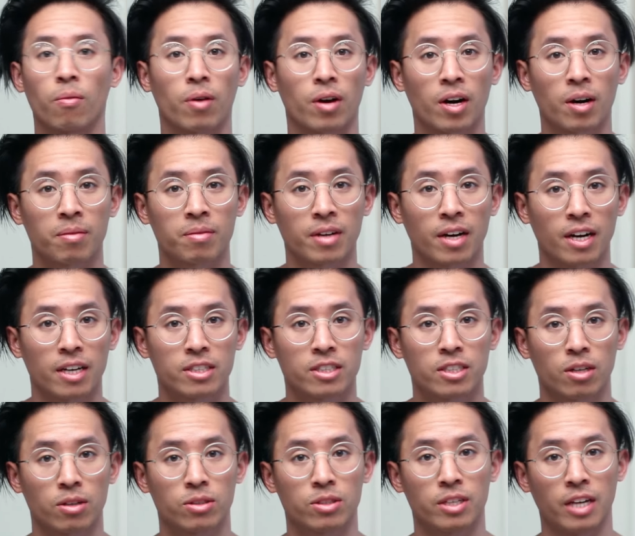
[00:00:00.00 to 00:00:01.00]
What up guys,
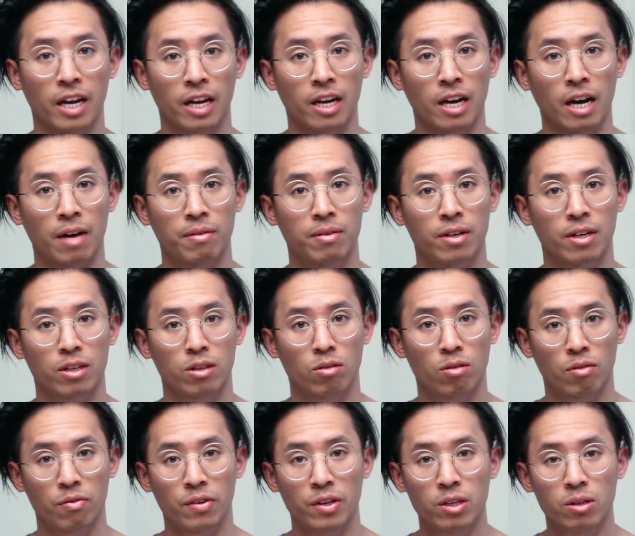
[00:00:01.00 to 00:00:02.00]
so today I have
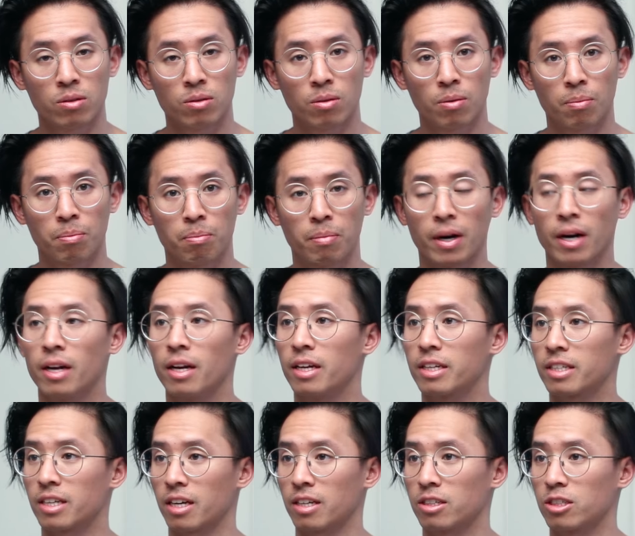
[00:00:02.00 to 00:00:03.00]
another review, but
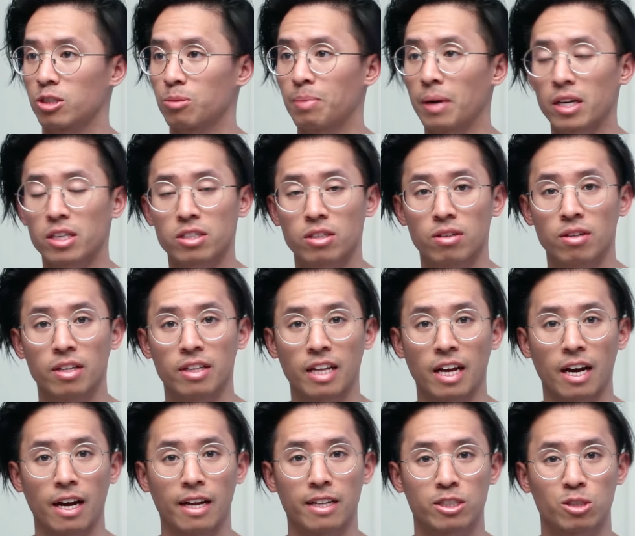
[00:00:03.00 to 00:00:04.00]
it's kind of special in
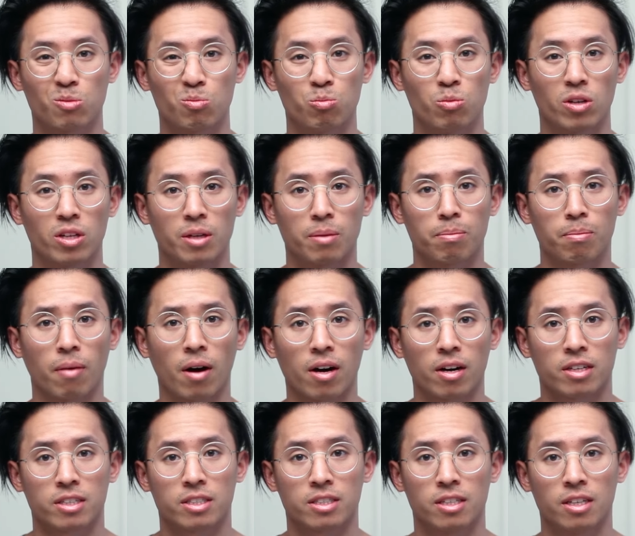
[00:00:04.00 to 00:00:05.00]
that it really
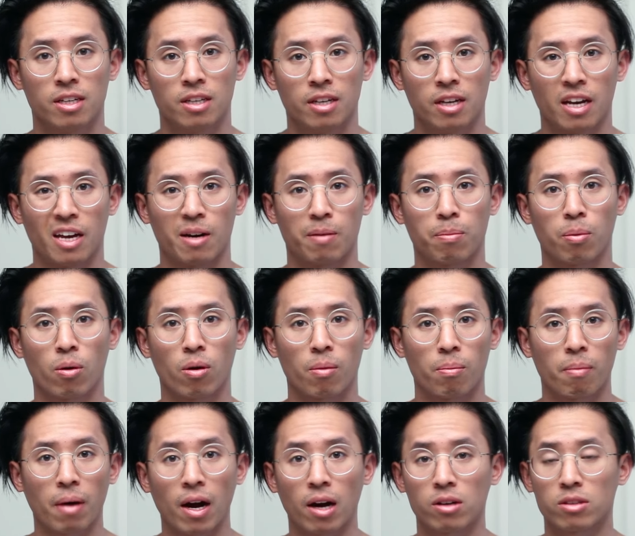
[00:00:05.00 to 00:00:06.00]
marks an
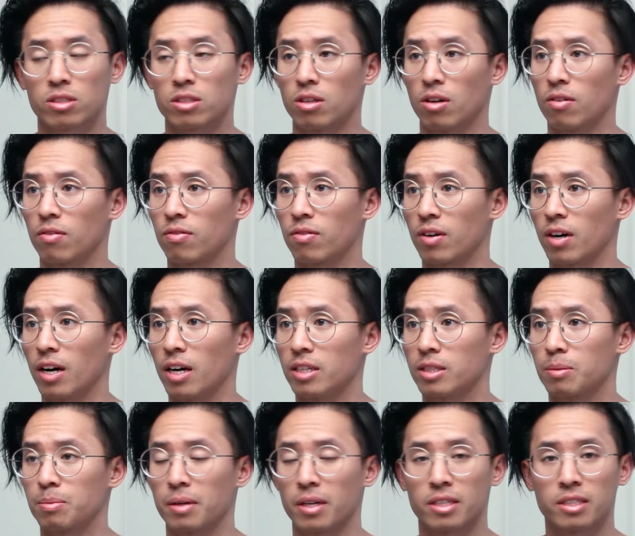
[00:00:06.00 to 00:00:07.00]
important milestone for
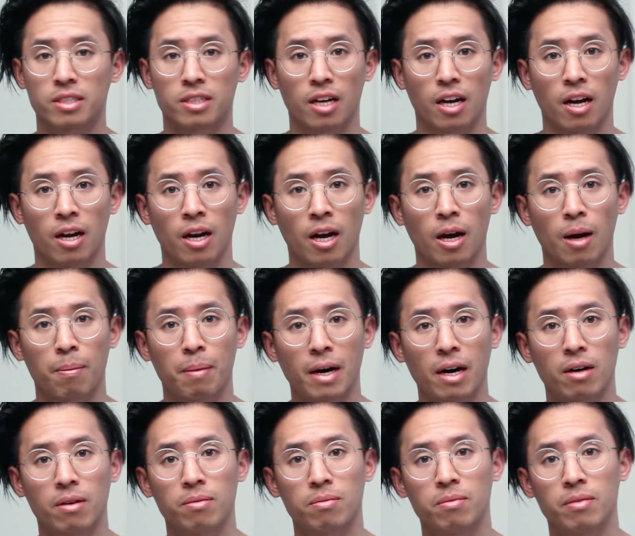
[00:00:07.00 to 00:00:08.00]
us because
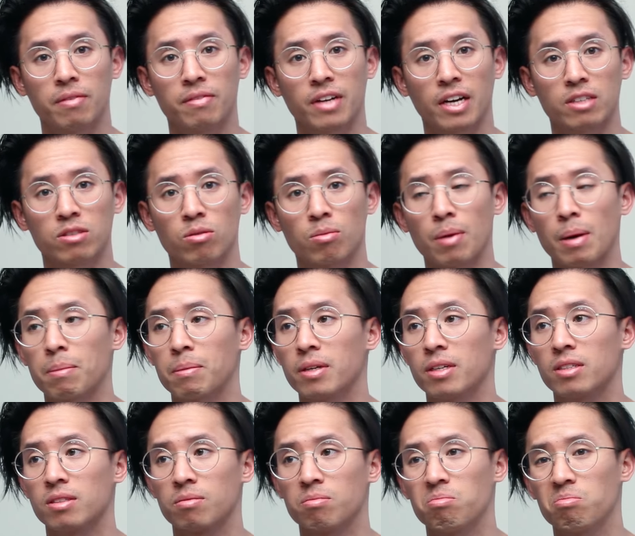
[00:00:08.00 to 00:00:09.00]
about, if you guys
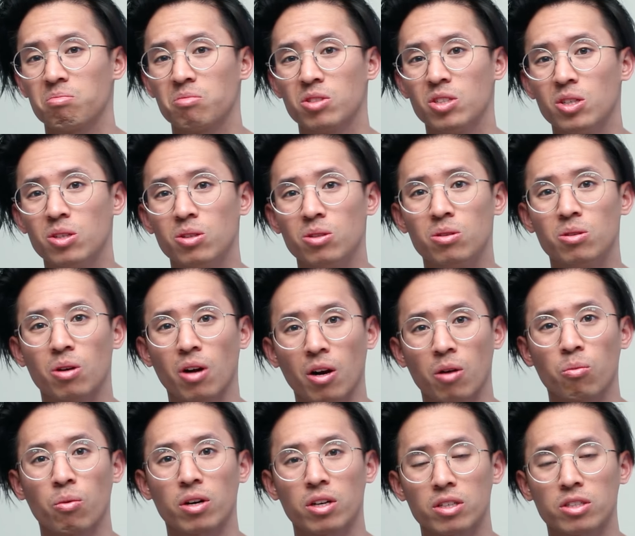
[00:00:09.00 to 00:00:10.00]
remember, two,
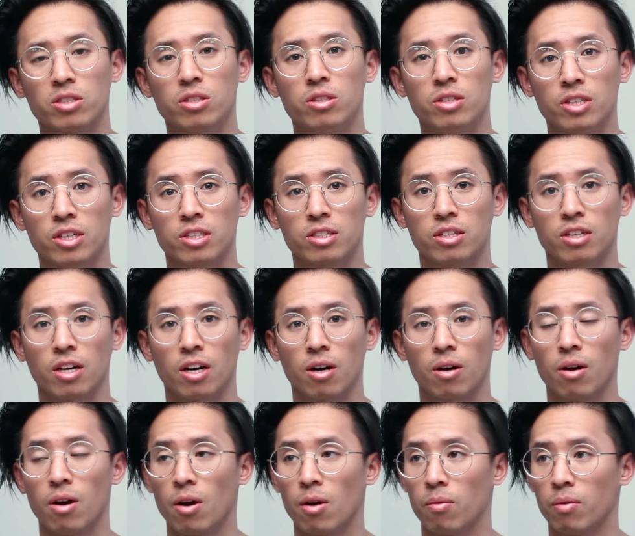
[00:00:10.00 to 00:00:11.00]
like one or two years
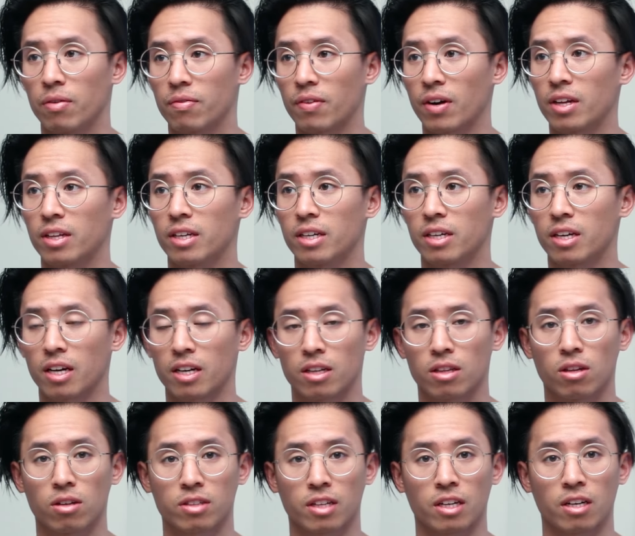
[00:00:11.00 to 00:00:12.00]
ago, we finally kind
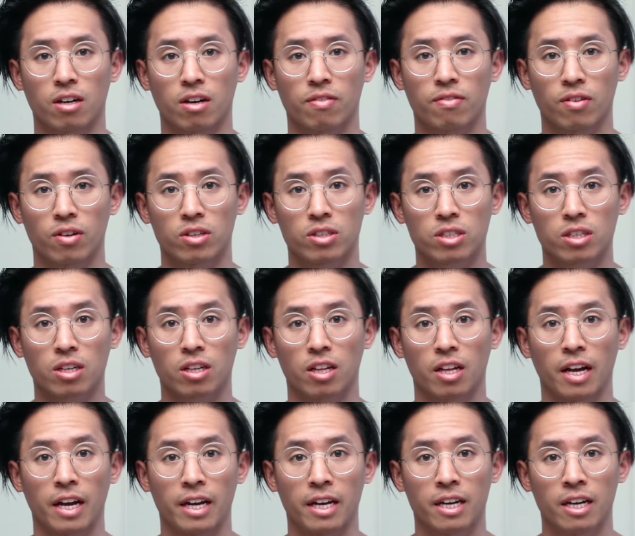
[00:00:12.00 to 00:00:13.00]
of looked at our first
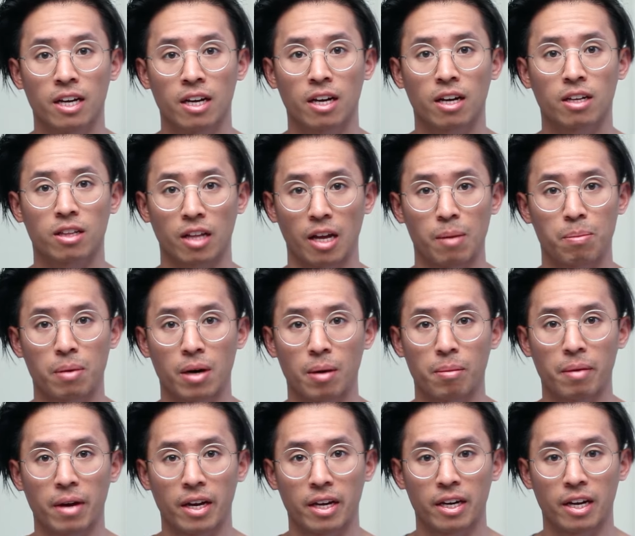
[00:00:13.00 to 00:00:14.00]
clay, clay
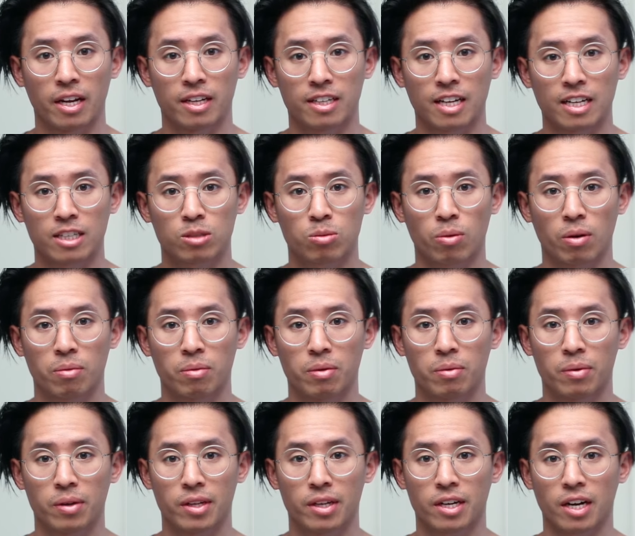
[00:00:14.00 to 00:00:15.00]
pomade and that's when we
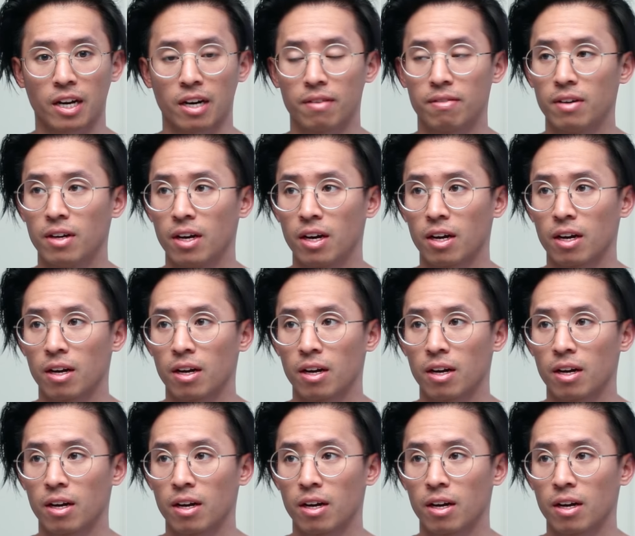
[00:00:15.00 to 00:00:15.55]
really kind of